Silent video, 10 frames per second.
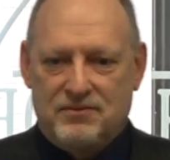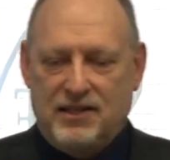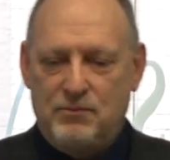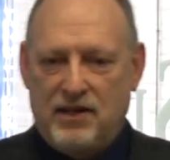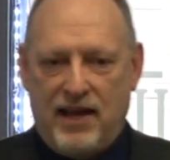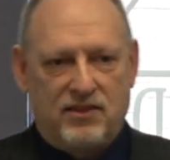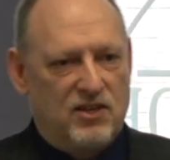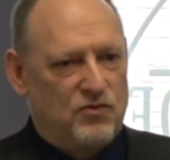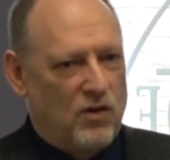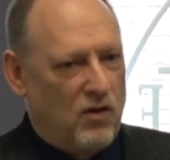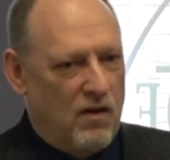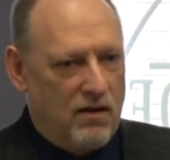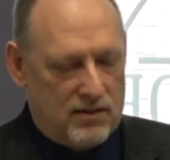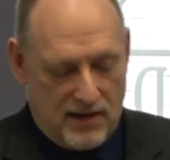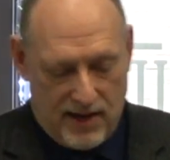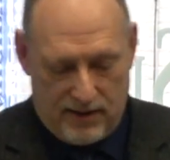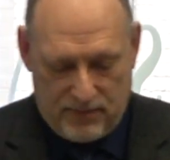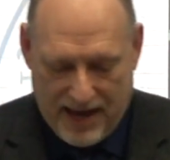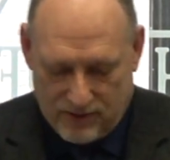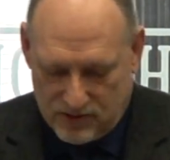He's been at this for a long time,
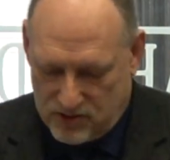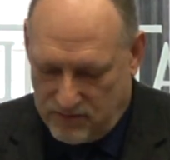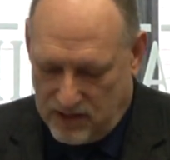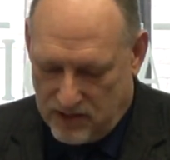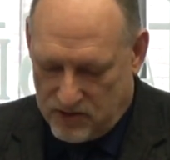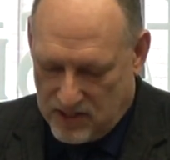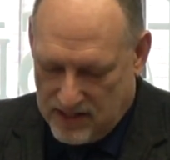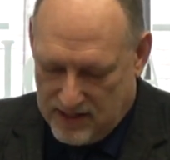thousands of years.